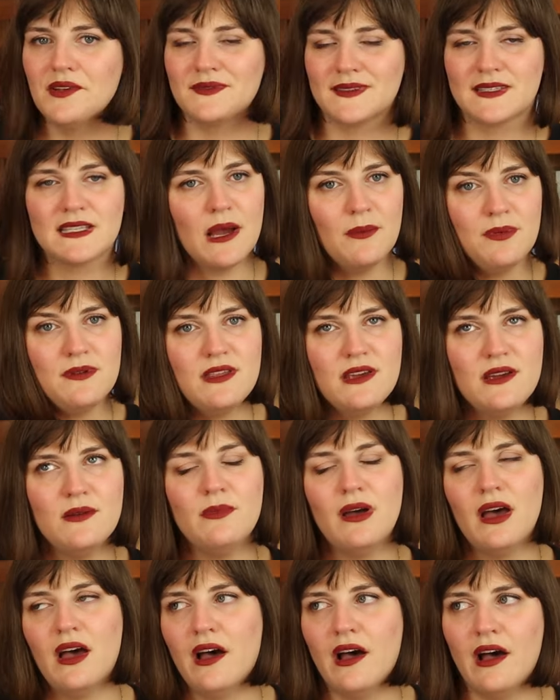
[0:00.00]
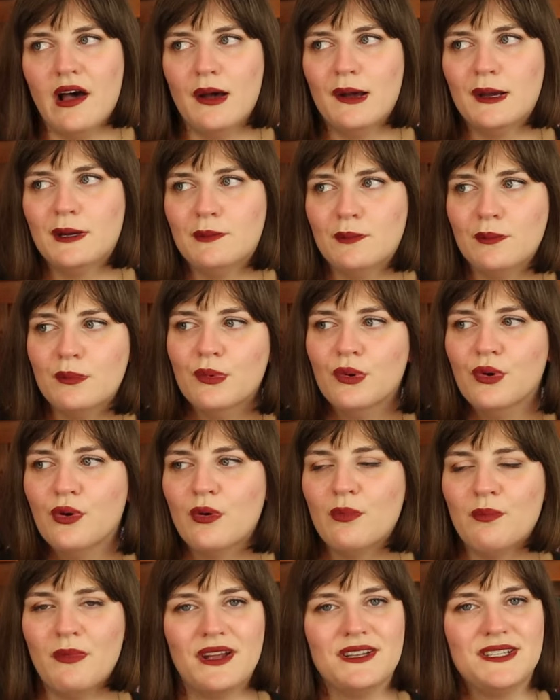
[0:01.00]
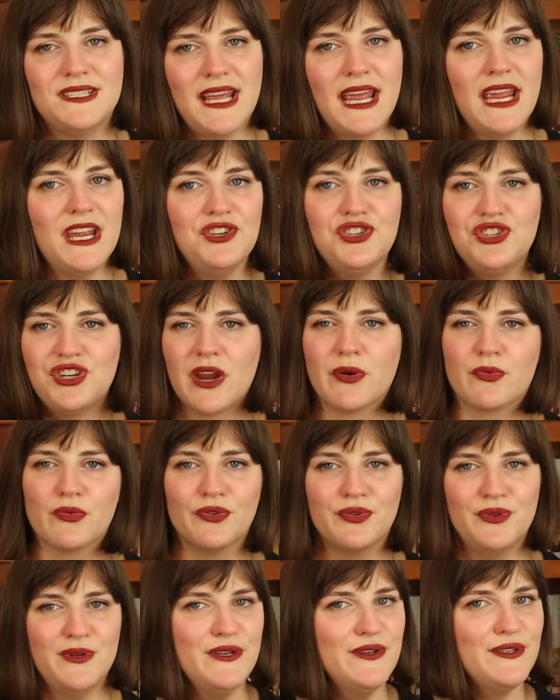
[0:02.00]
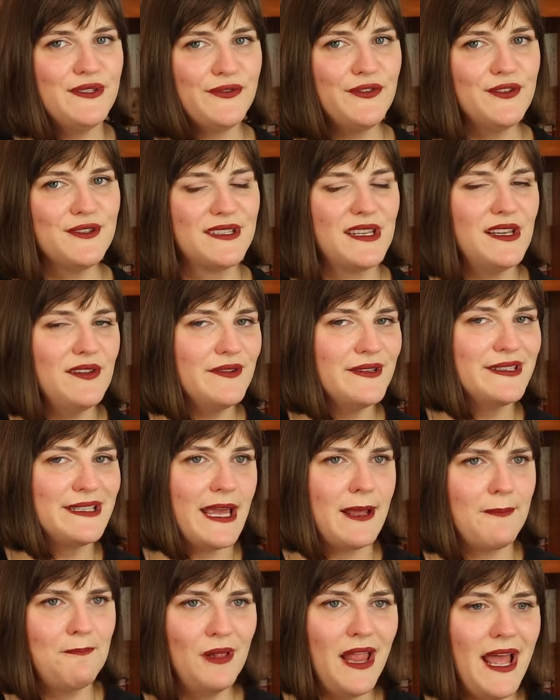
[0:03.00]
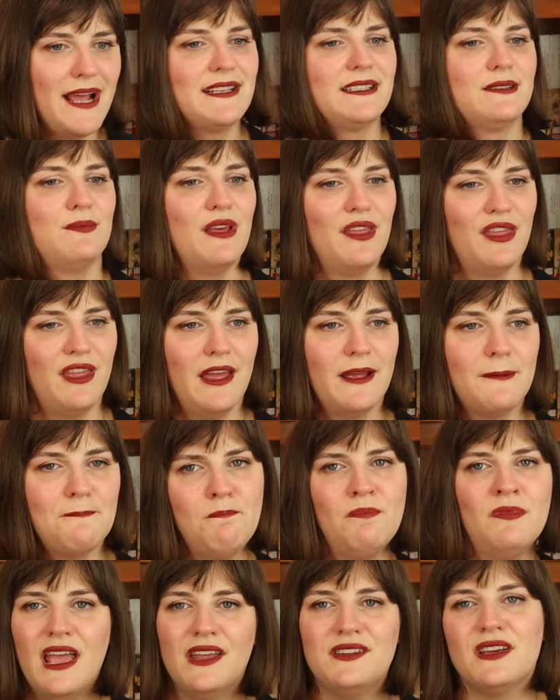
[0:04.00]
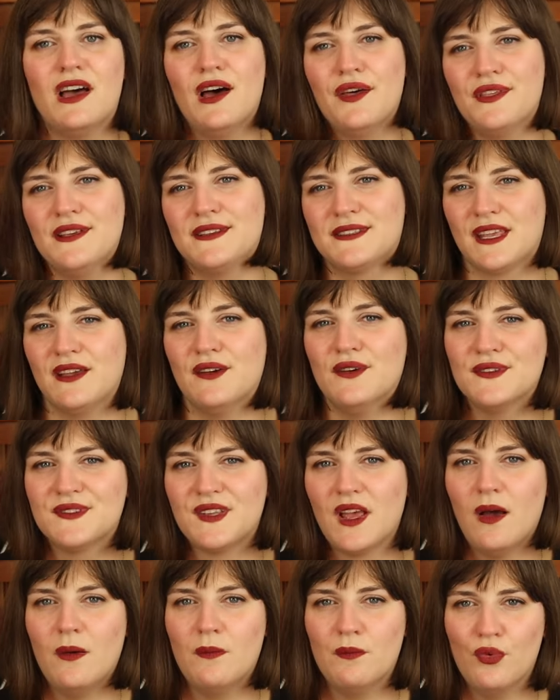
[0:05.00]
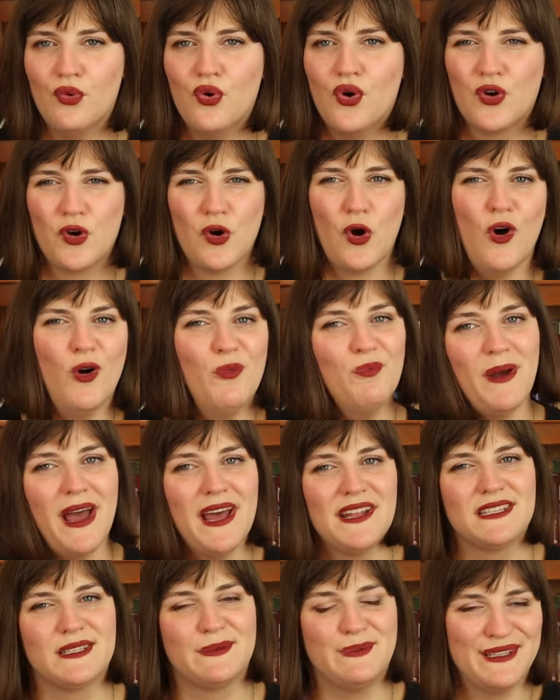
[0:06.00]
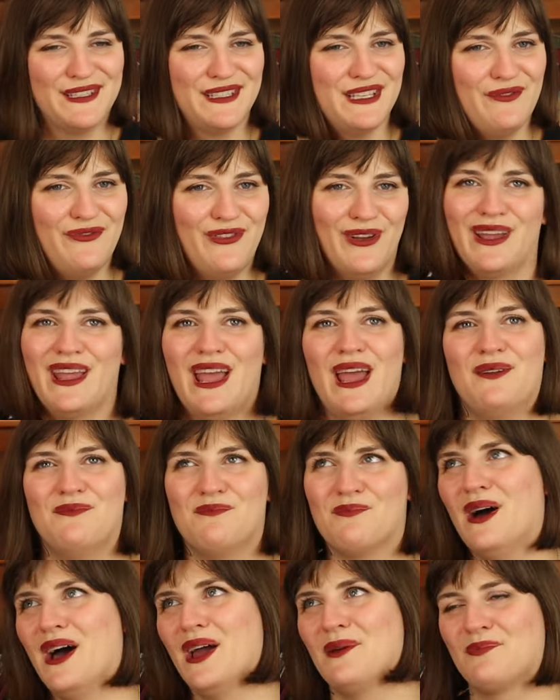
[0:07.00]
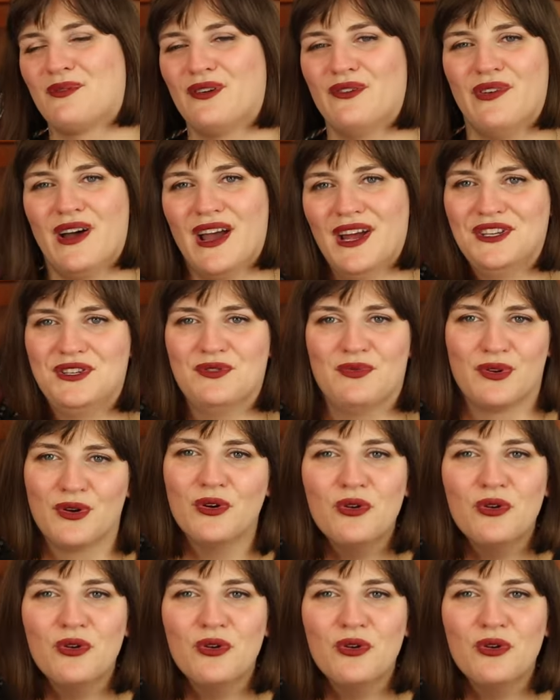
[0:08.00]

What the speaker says: Some of them are more mundane, general useful skills like blacksmithing, and other skills are more combat specific and might provide you a